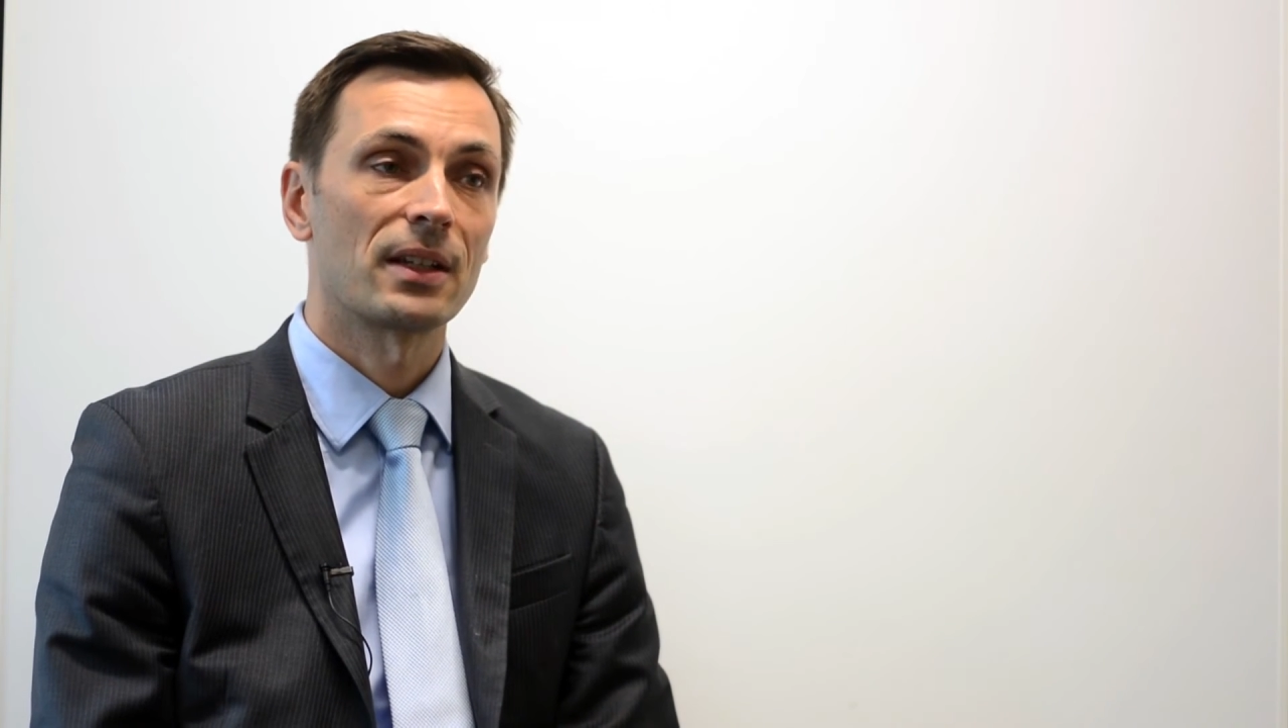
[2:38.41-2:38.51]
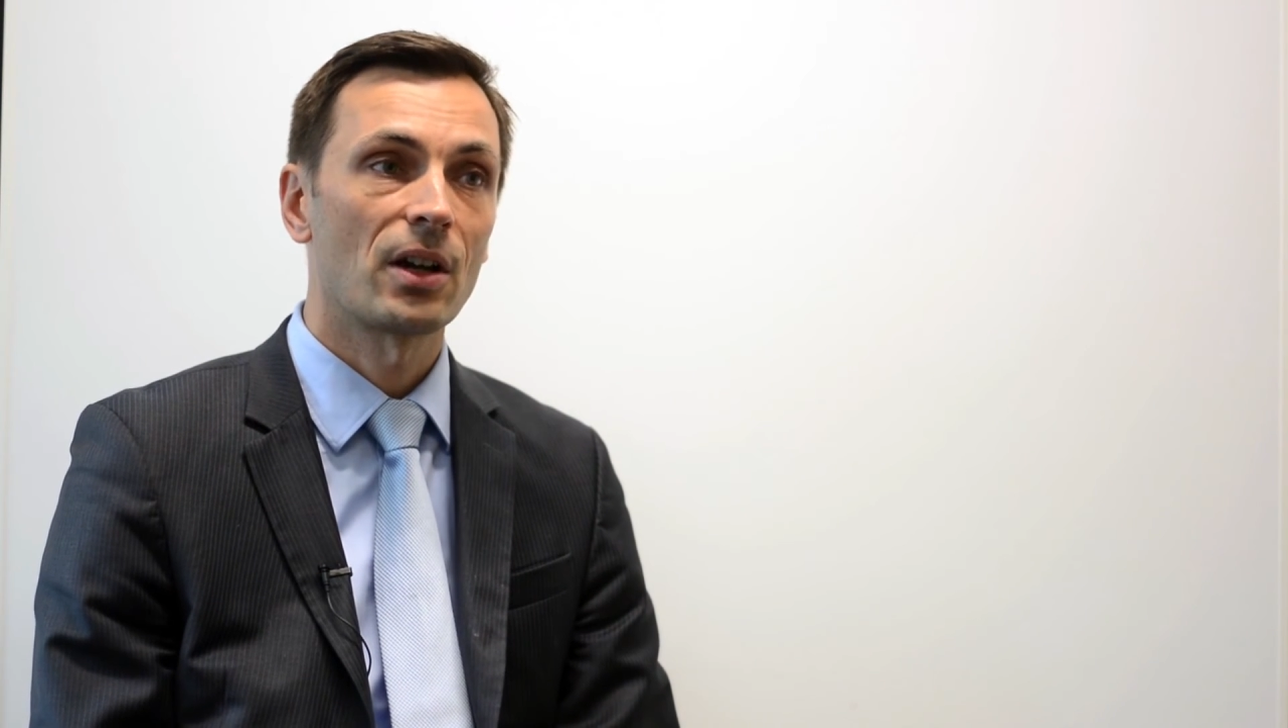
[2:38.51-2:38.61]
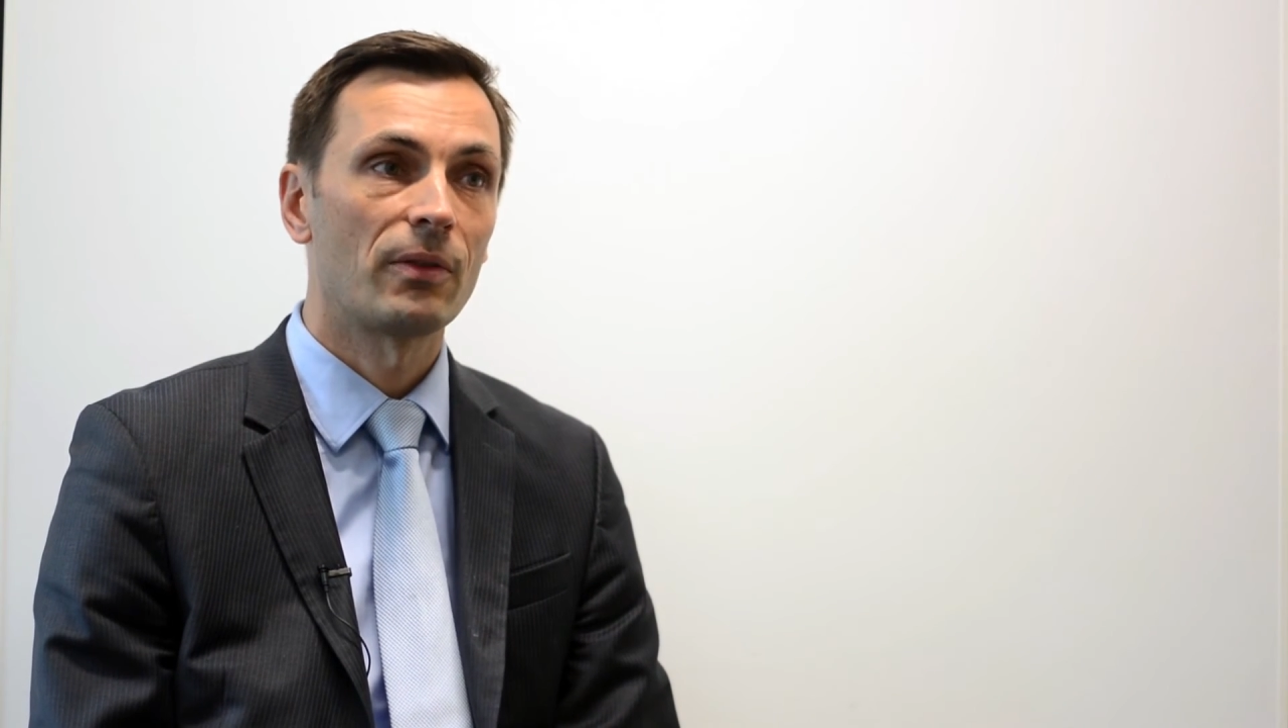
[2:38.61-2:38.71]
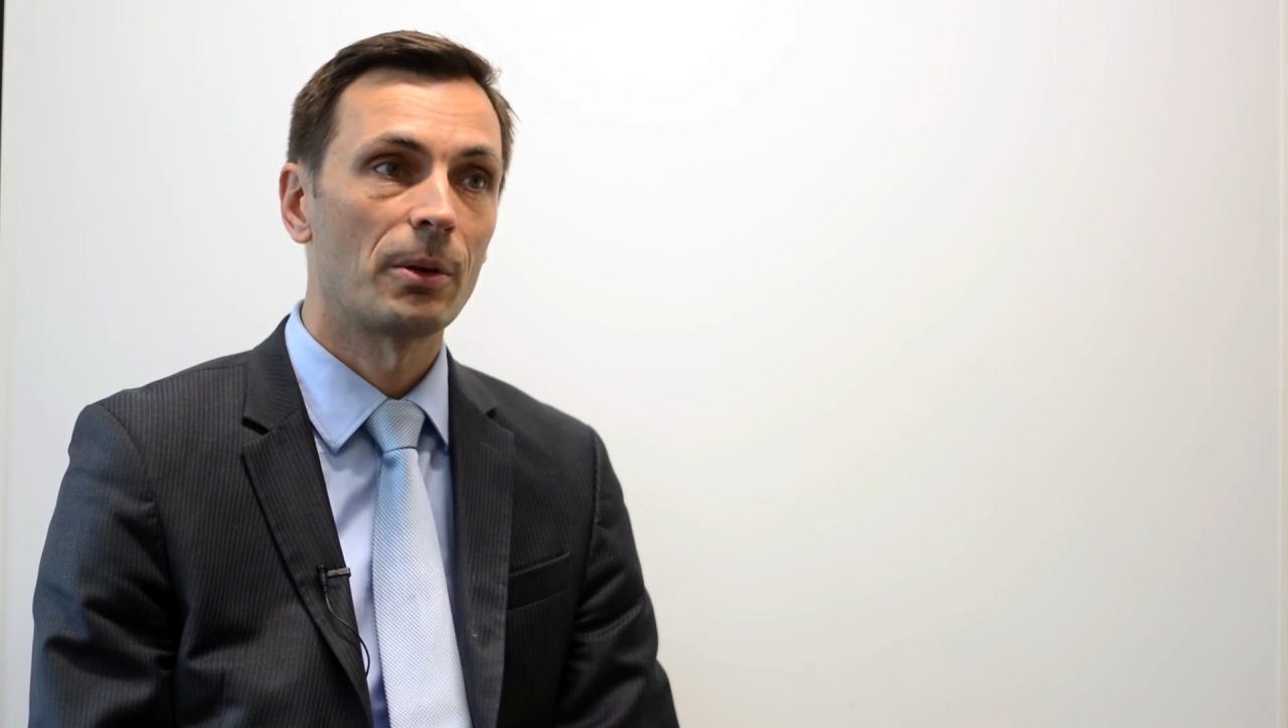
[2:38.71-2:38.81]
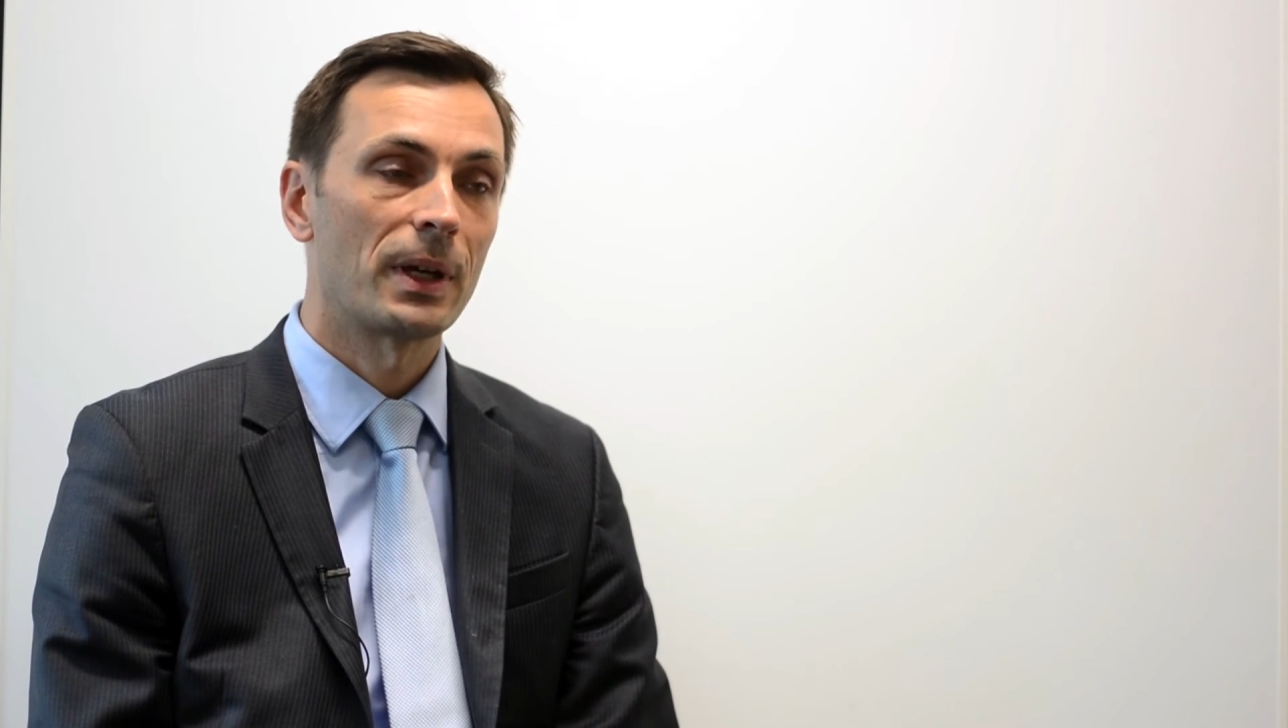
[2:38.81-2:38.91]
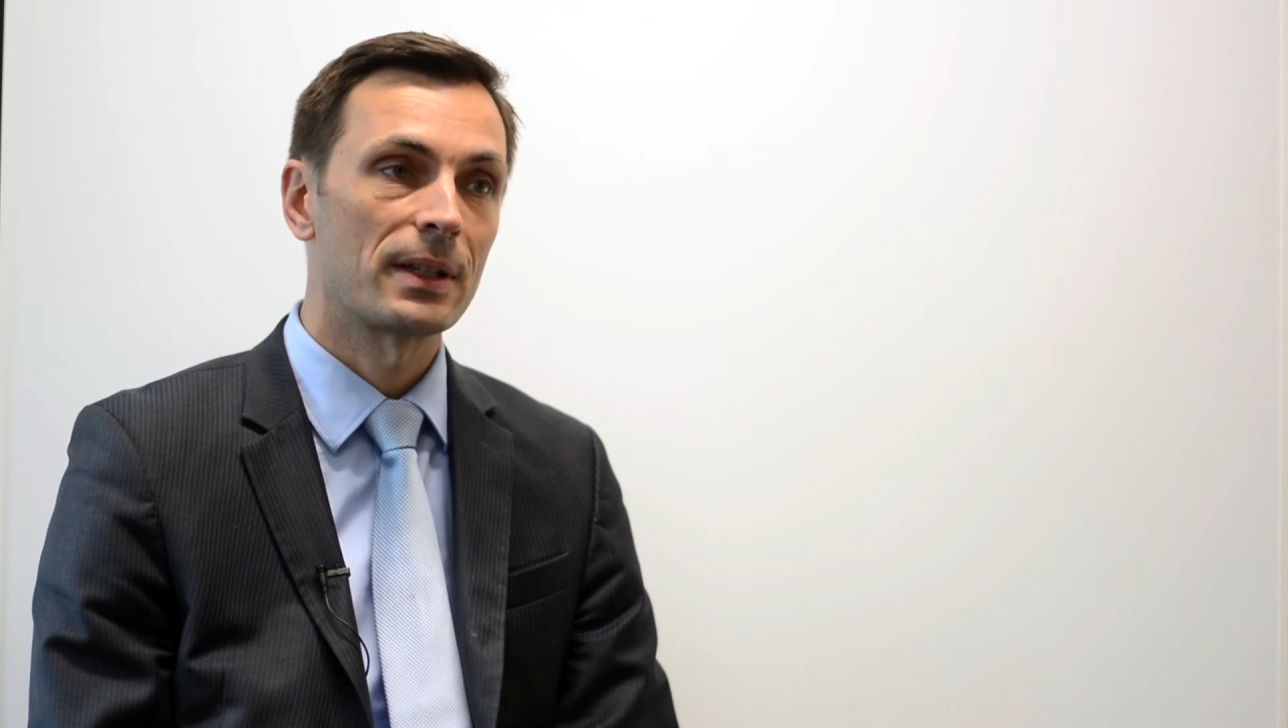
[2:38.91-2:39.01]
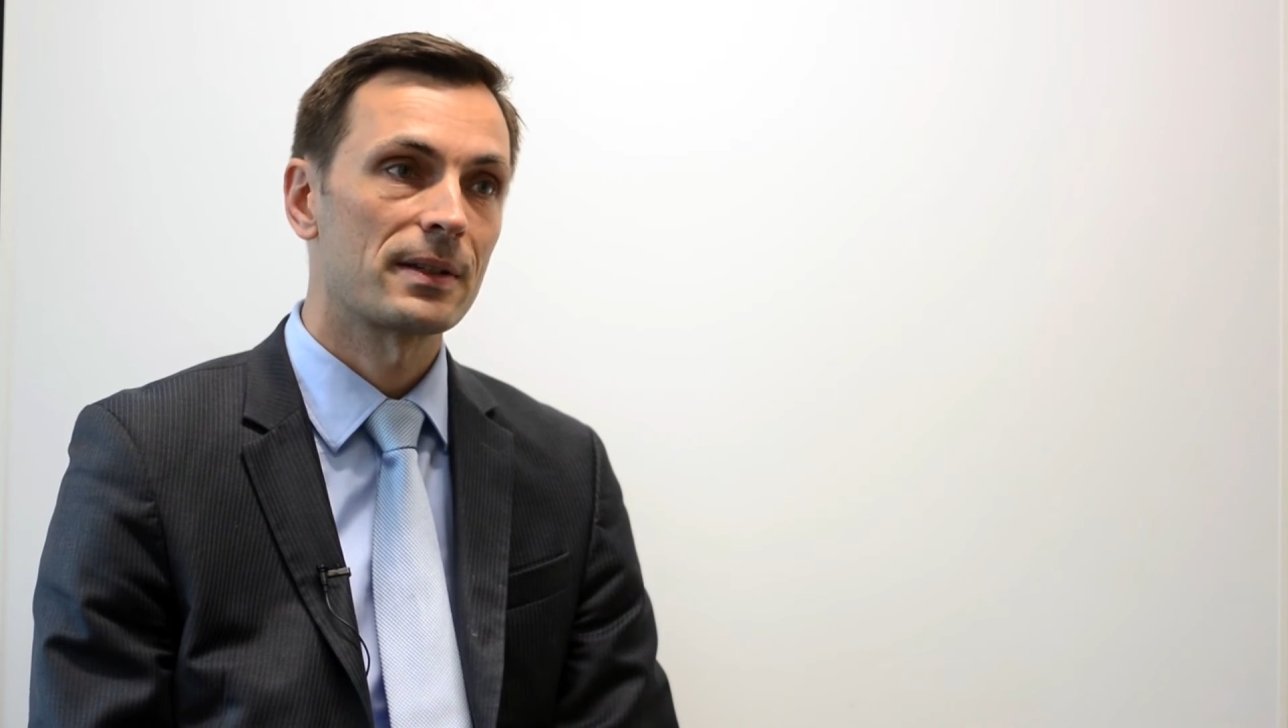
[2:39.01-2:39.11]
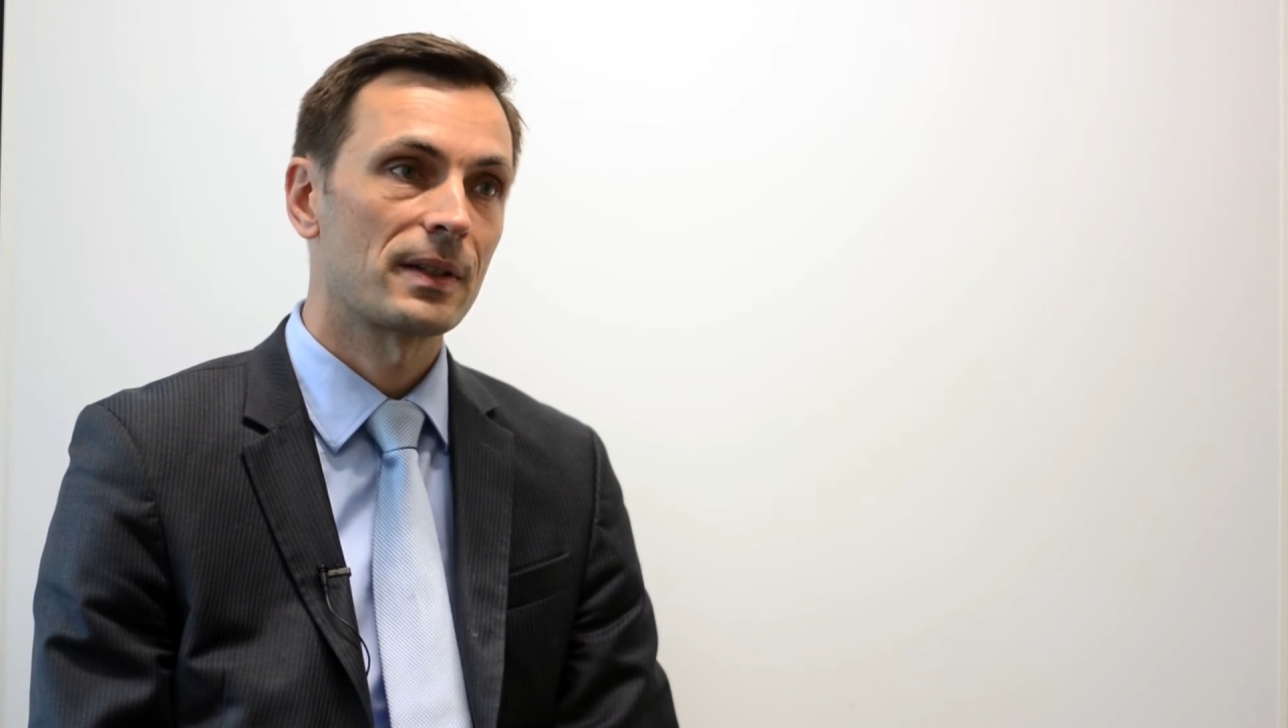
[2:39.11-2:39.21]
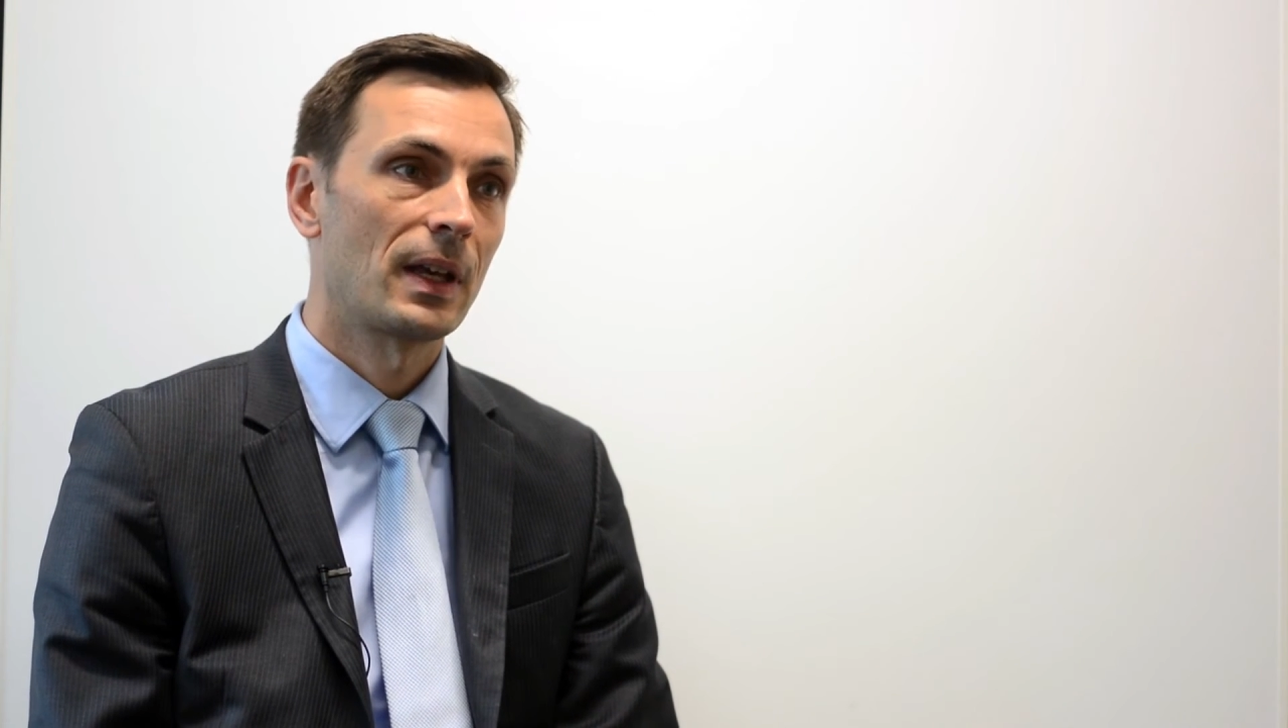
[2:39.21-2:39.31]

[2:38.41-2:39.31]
governments,